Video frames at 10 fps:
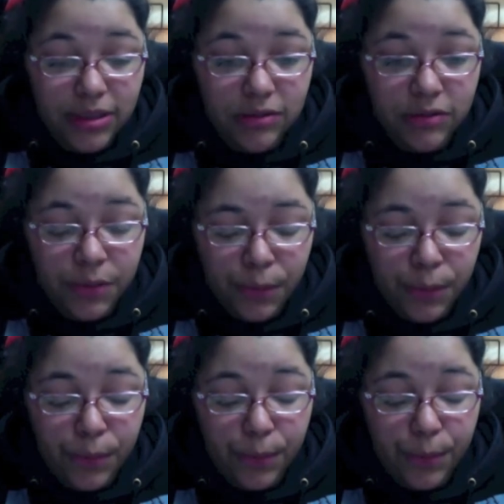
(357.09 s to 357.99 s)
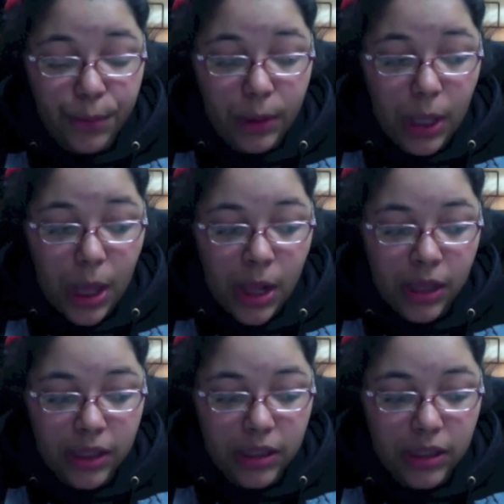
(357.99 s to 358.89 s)
So
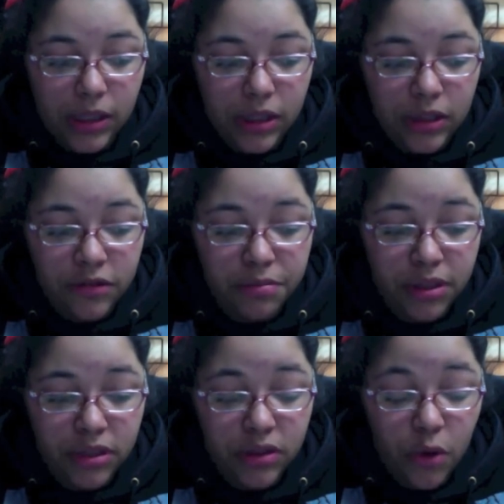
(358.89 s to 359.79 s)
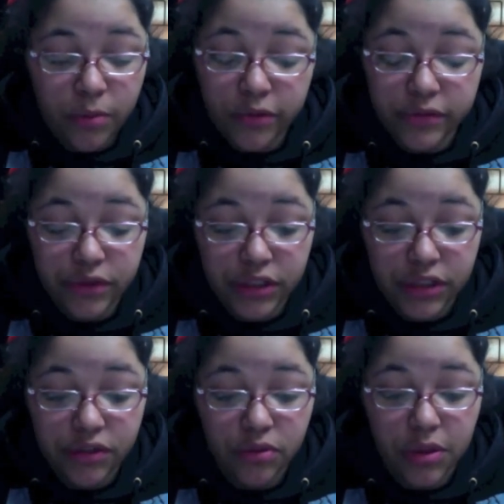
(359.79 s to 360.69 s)
like it's been almost 3
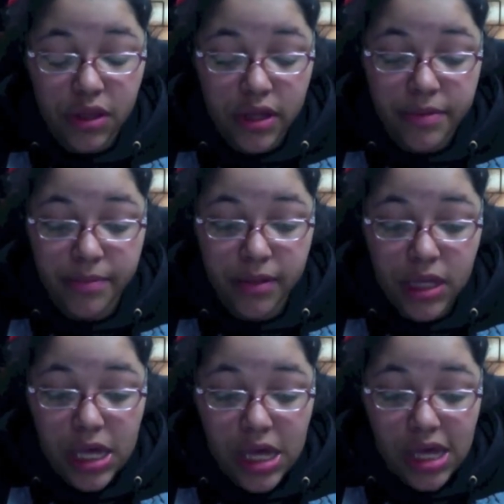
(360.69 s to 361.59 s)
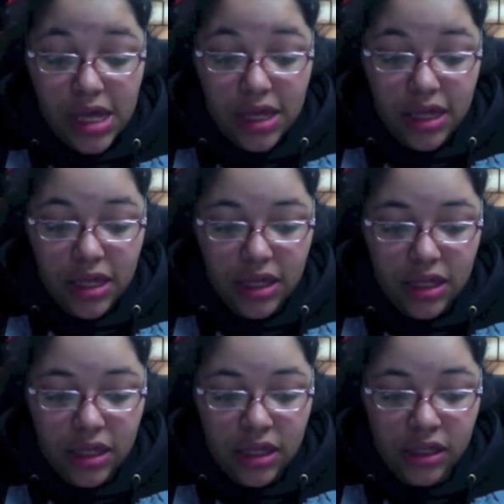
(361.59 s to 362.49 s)
years with them,
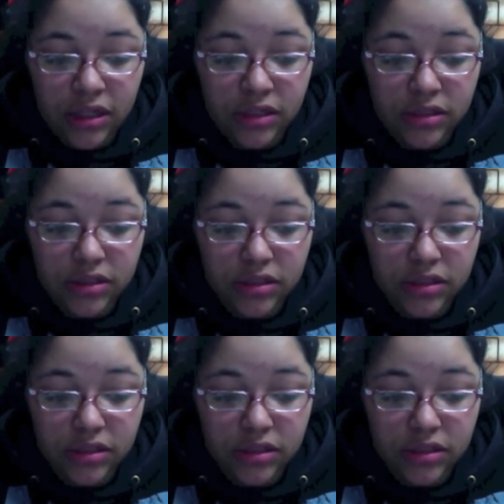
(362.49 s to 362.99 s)
and